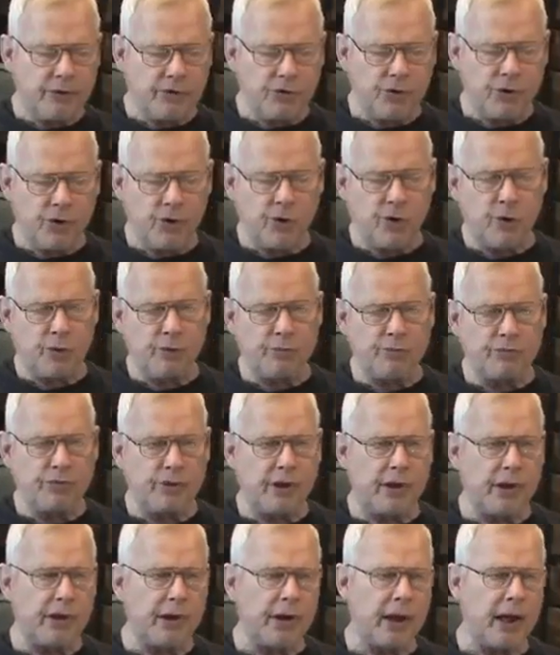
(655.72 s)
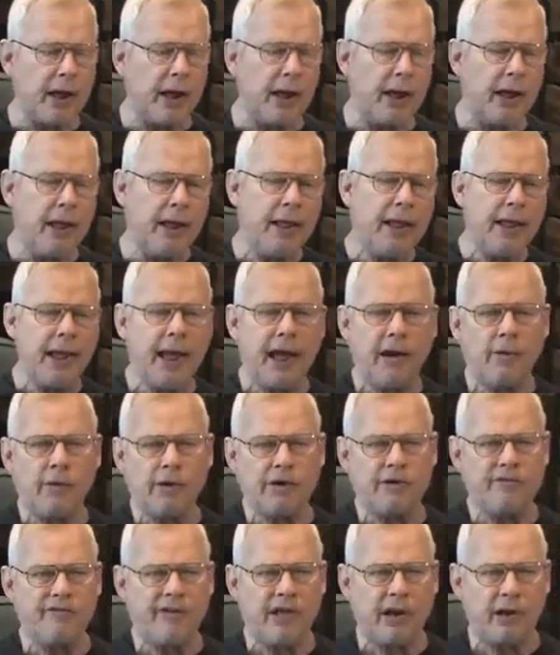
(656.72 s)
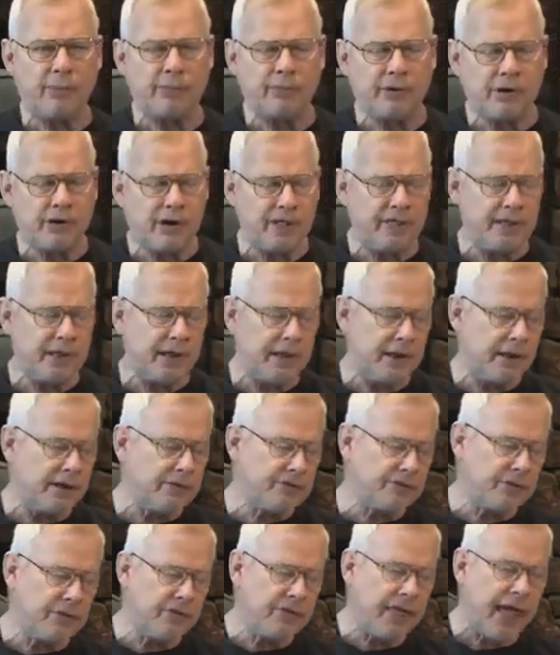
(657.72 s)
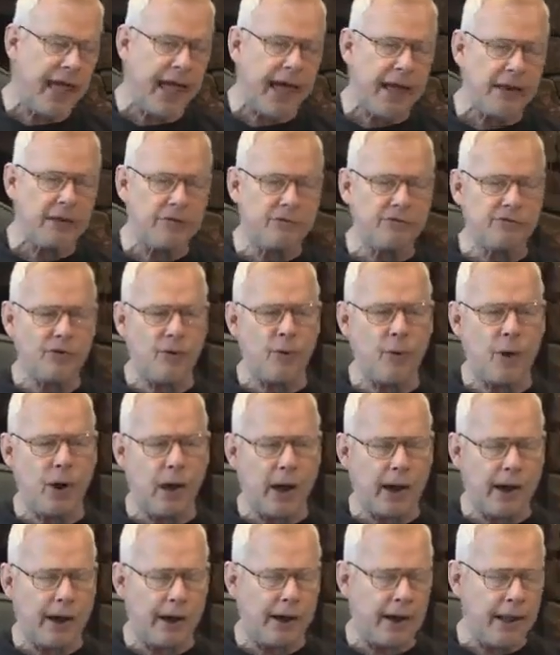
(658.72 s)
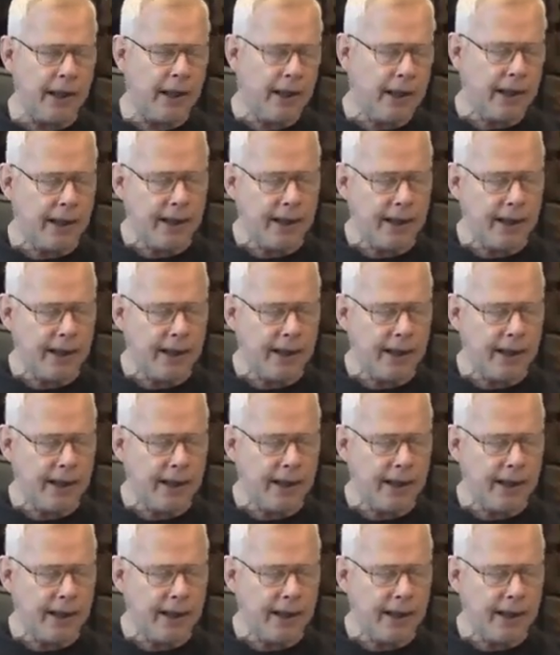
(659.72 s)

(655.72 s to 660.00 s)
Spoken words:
tubes, and how it developed into this and that and so on. And